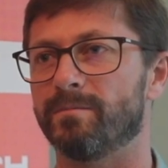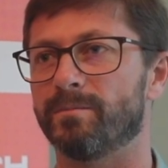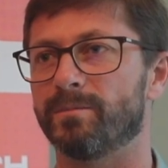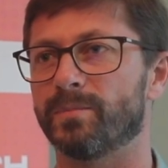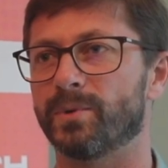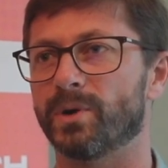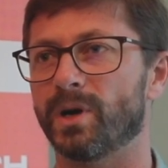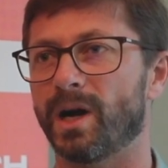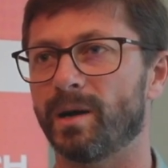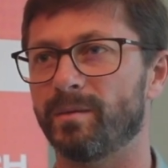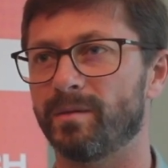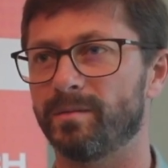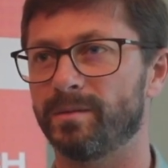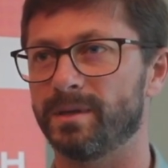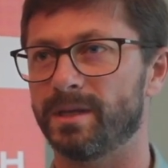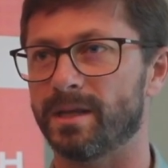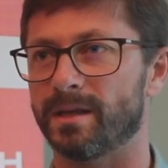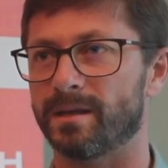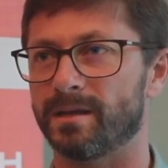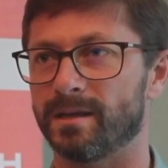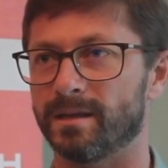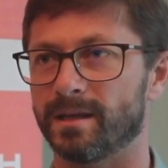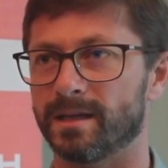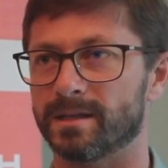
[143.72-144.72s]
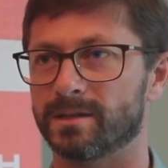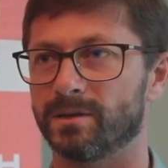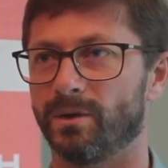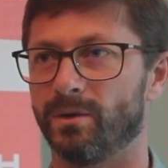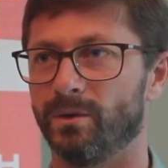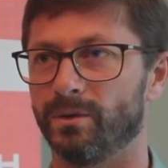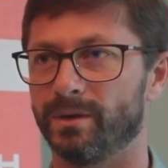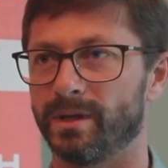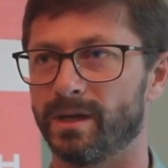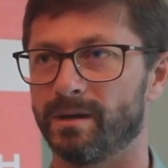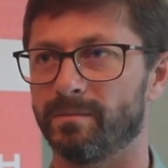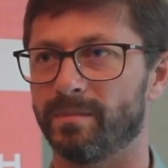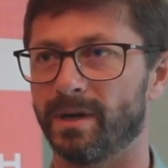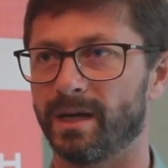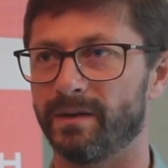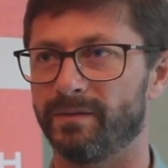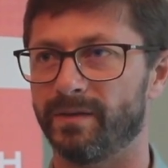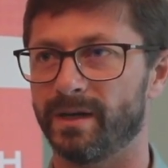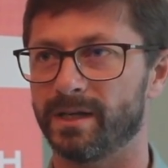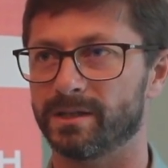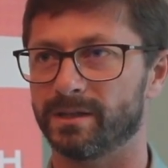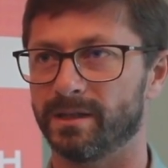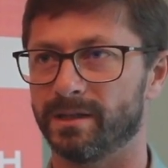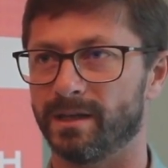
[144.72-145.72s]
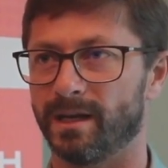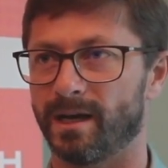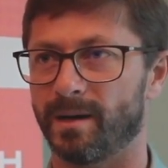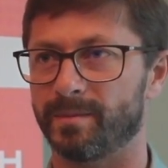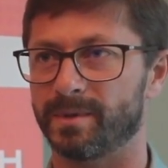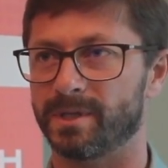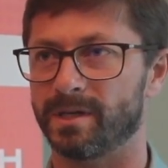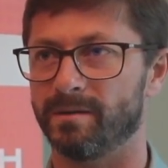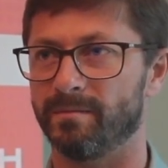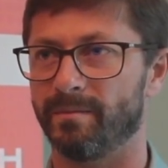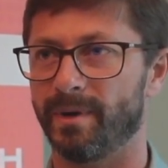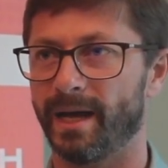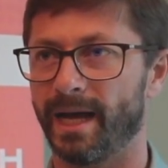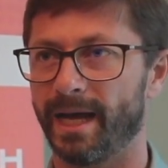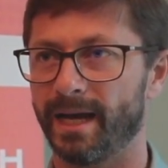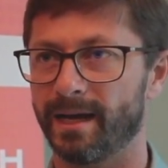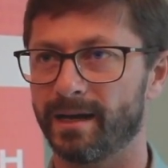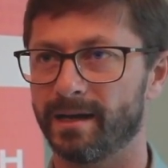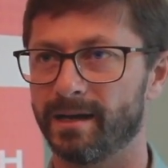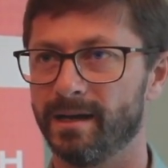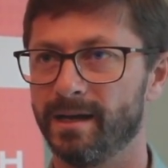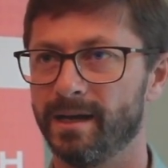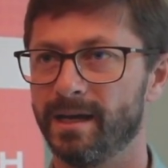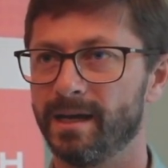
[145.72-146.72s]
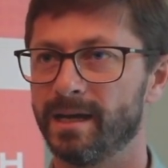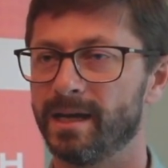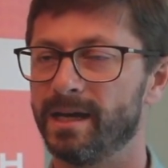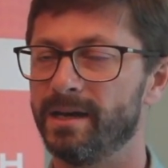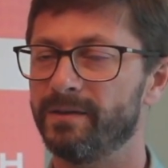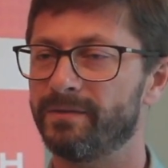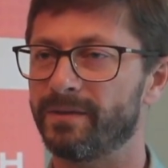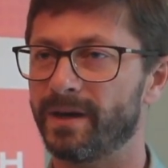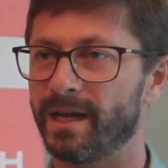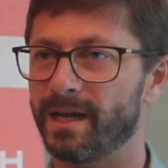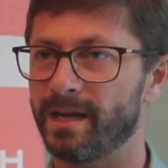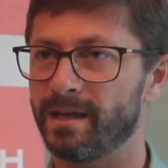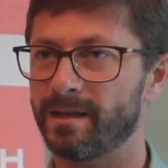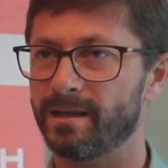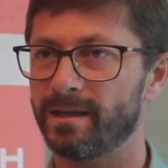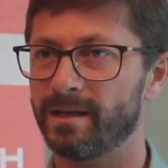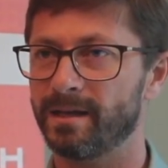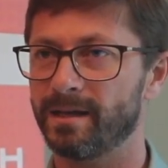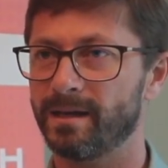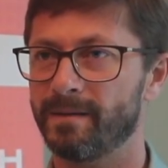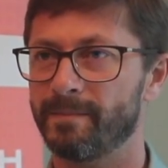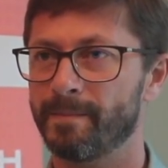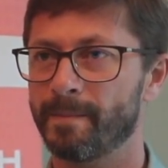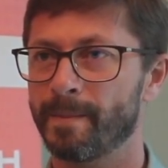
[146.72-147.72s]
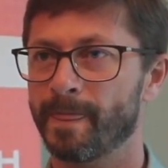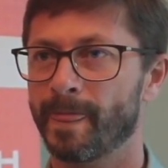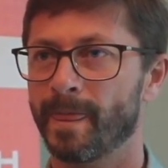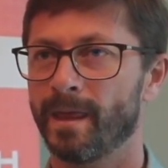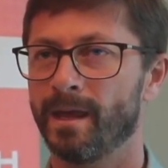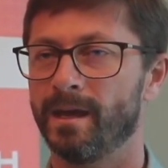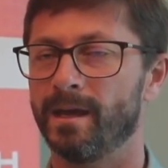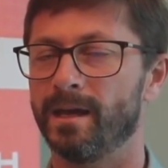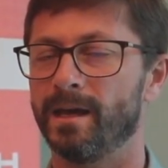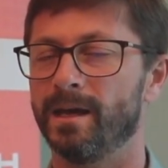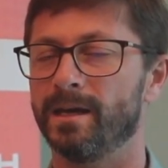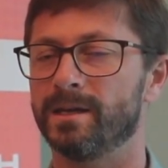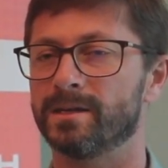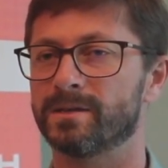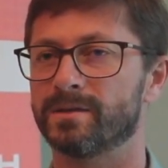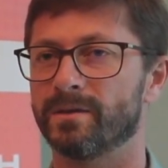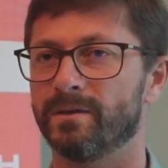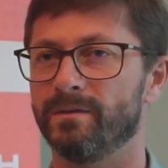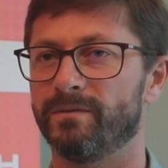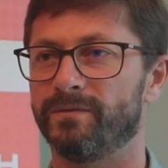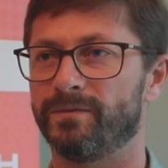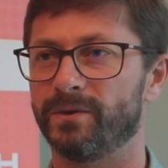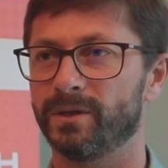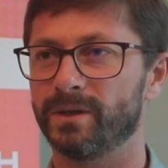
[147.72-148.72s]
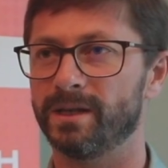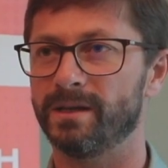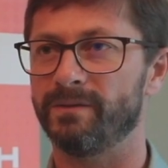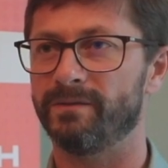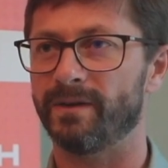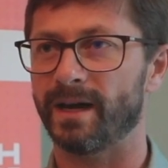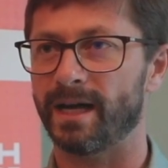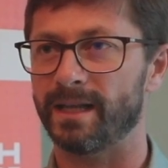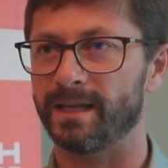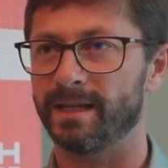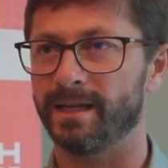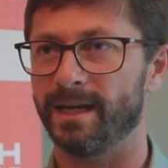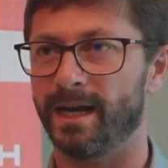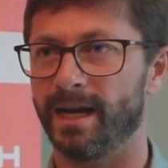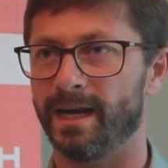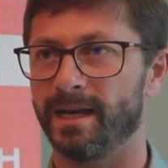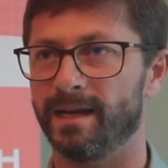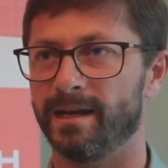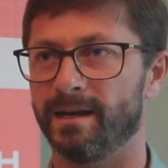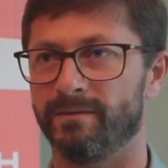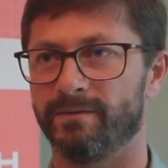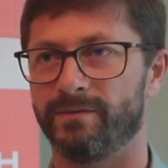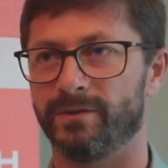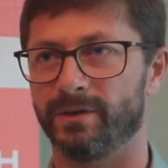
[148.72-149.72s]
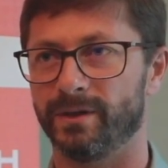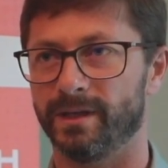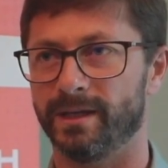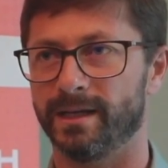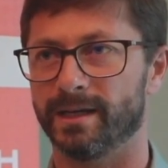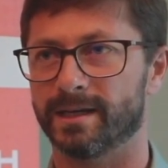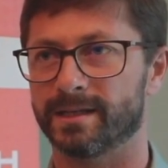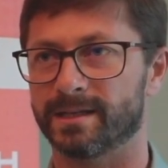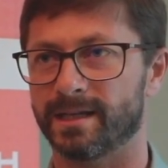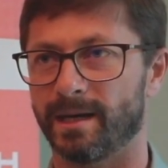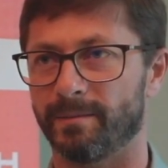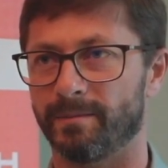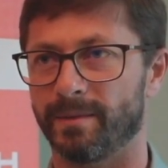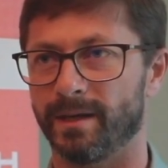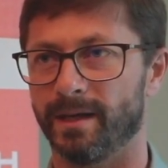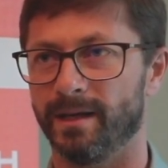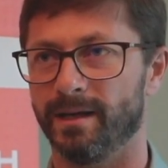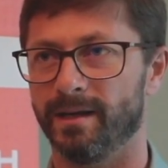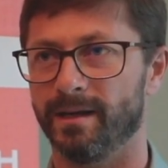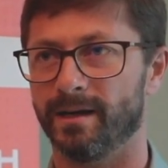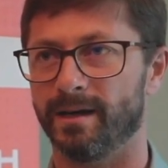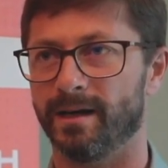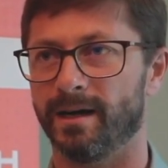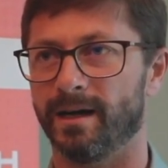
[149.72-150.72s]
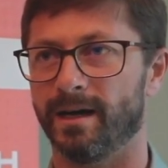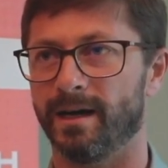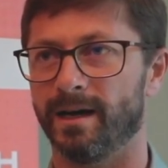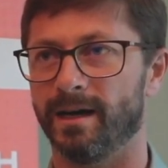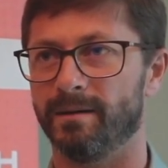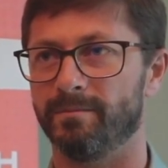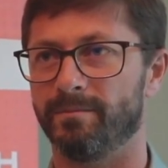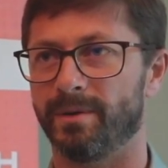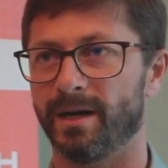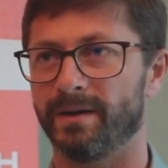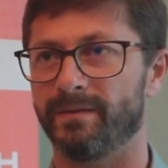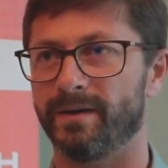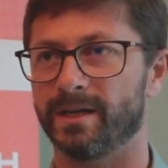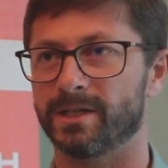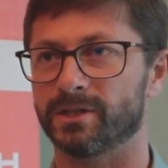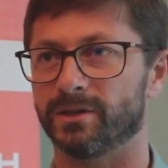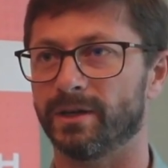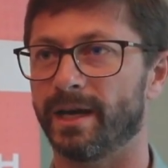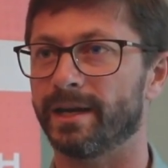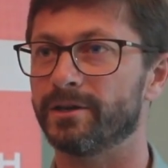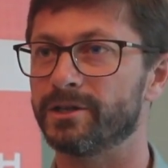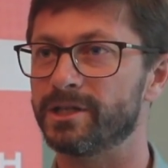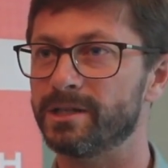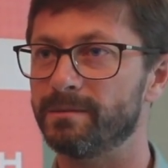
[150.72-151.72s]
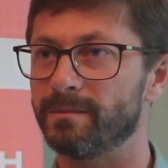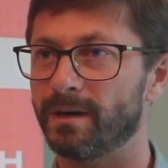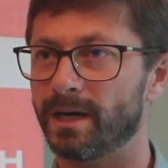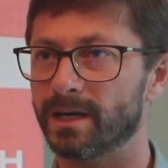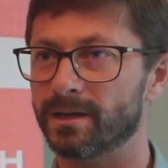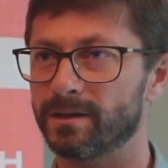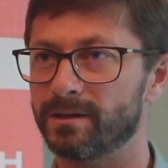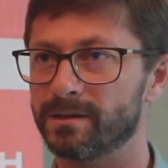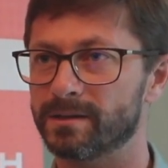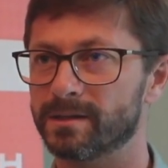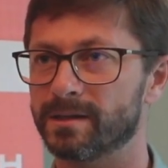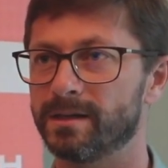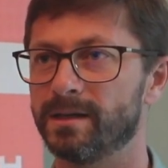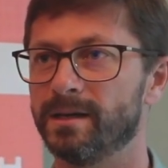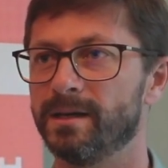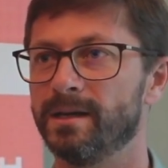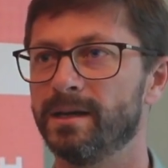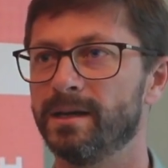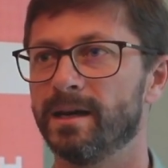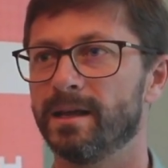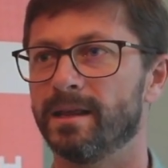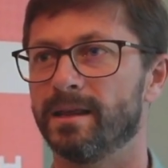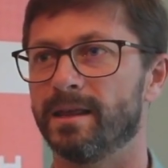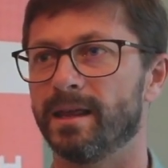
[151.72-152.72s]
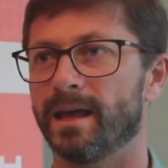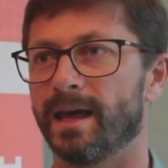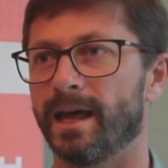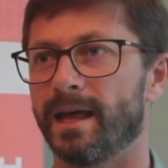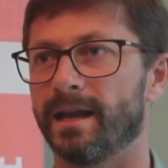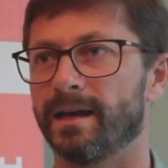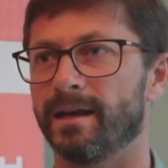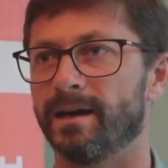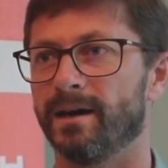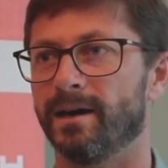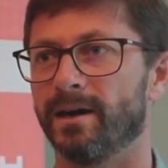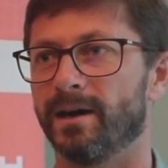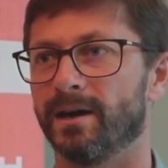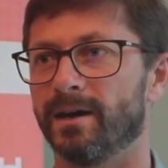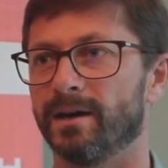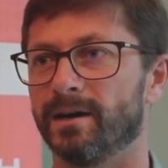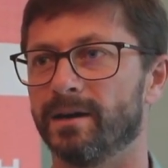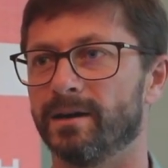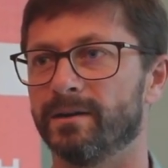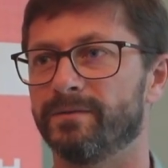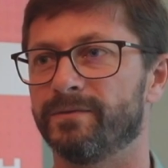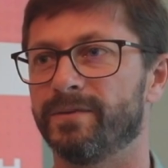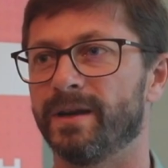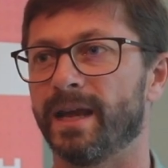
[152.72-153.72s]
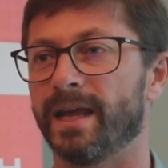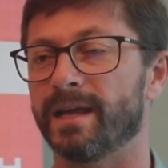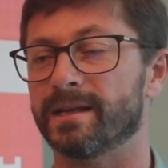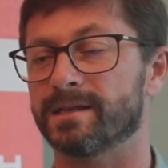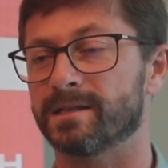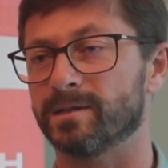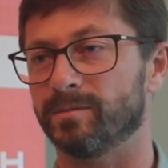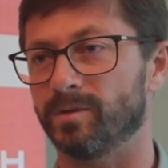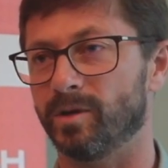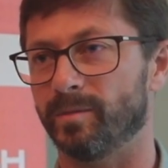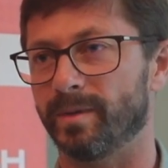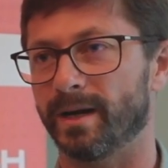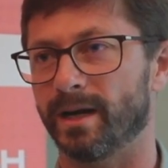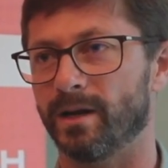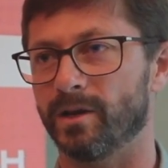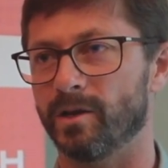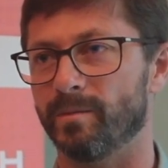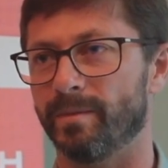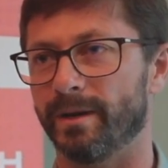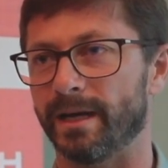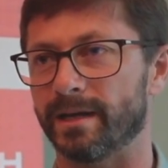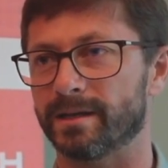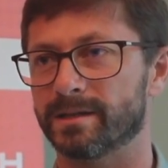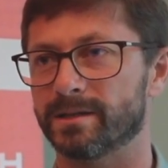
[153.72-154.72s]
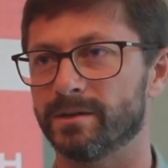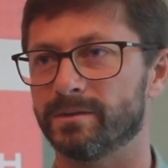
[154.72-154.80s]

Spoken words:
probably the thing that's holding bifacial adoption back, if anything, is fully validated and fully accepted bifacial energy models that are financeable by all the banks.